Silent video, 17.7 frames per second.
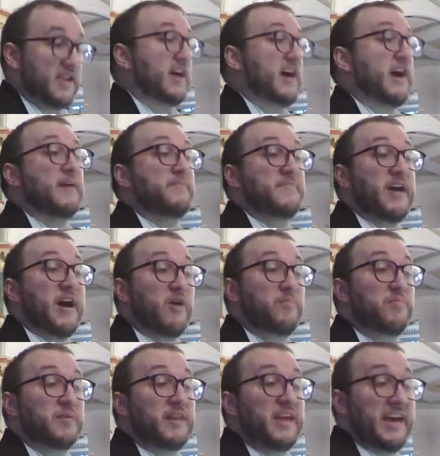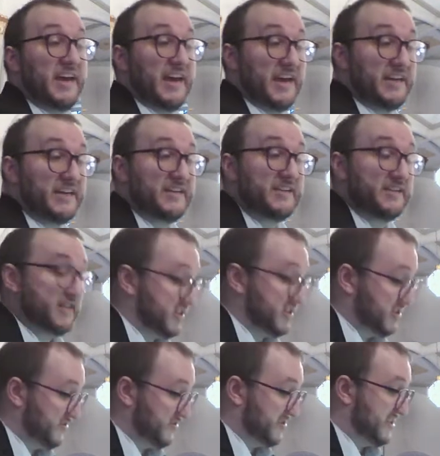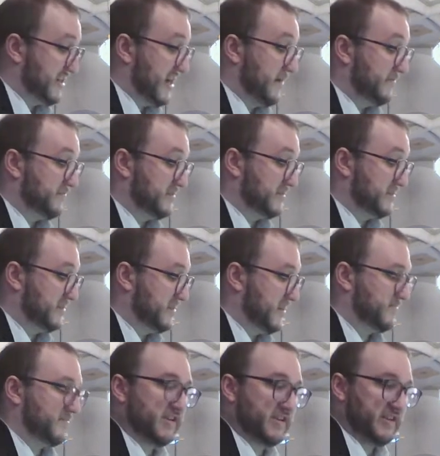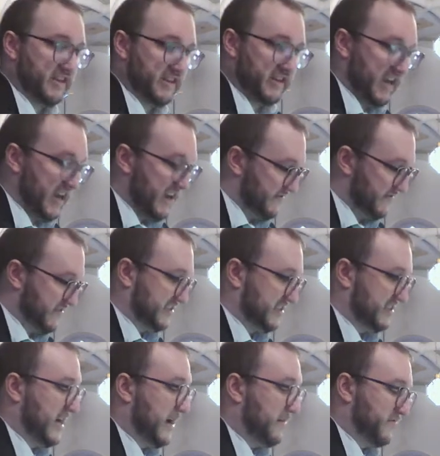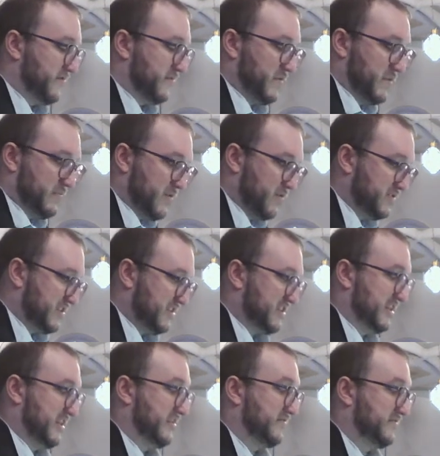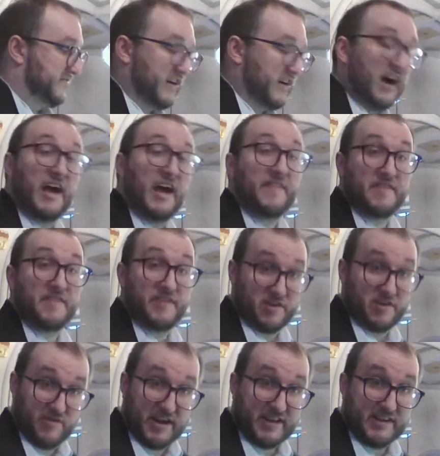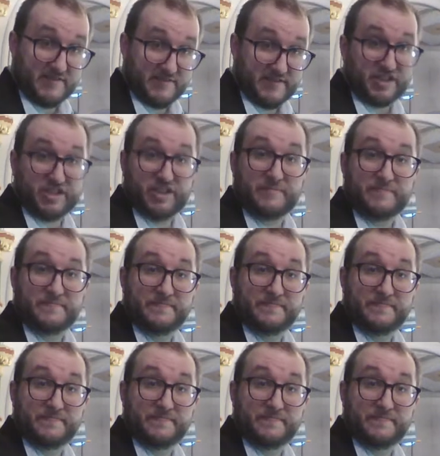I'm now playing the two stops, I'm sorry, the eight foot stop from the positif on the great division.